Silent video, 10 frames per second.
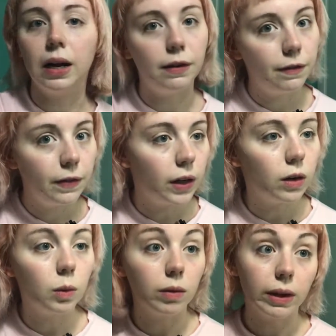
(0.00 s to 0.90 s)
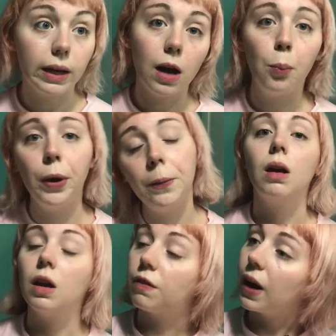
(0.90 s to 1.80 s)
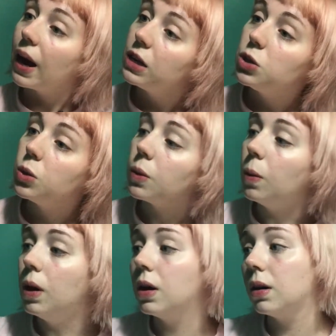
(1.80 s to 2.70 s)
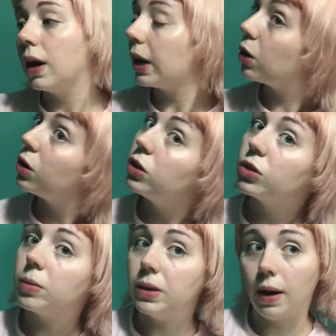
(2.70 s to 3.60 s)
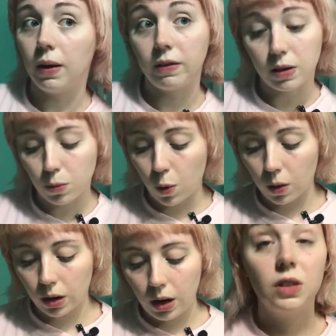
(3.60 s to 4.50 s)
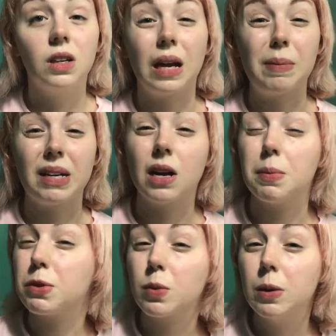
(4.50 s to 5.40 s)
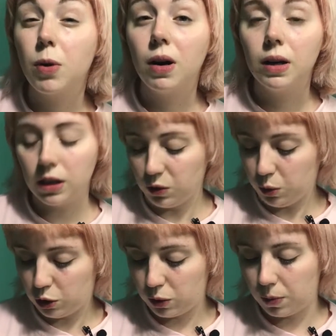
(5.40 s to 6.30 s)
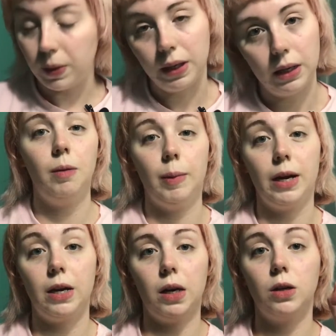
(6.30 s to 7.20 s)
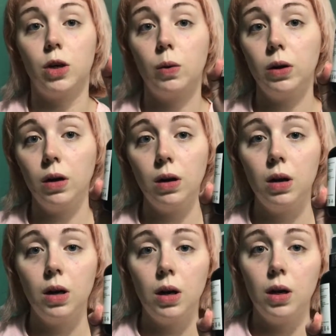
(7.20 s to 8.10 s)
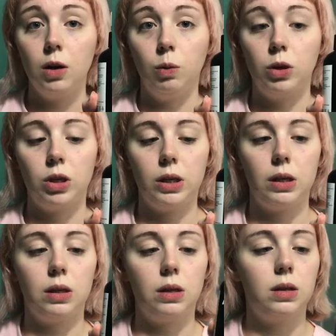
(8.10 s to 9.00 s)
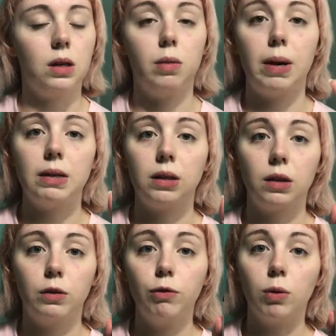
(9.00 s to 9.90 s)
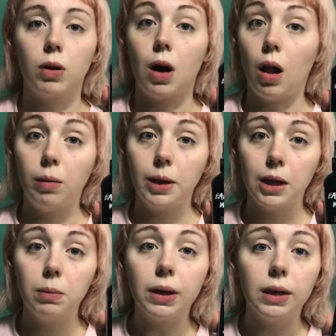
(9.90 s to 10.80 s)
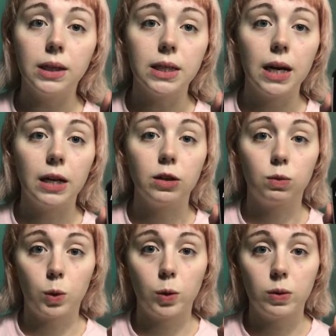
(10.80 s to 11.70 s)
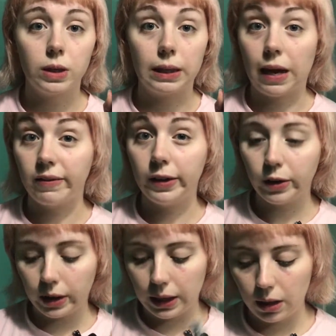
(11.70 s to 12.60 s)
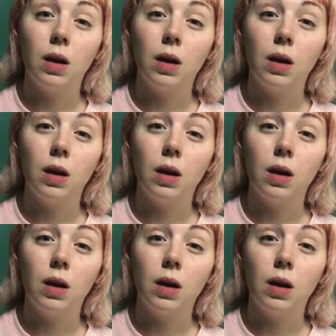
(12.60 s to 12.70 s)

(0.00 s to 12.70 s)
I figured were really helping. And if I had to, I could trim it down even more to like my top 3 products, which would be my toner, which is amazing for calming because it has rose and lavender in it.